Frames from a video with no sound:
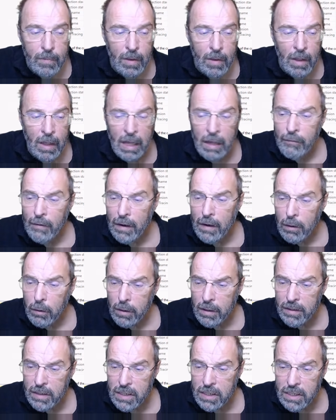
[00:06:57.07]
If I look
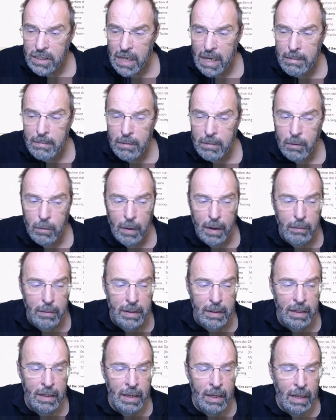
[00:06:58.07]
at the same
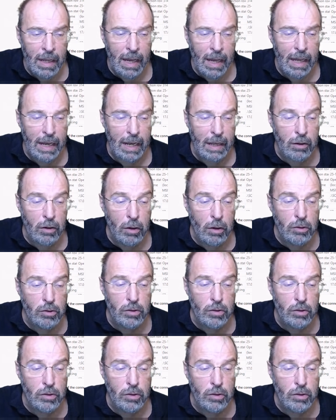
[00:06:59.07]
query and I go to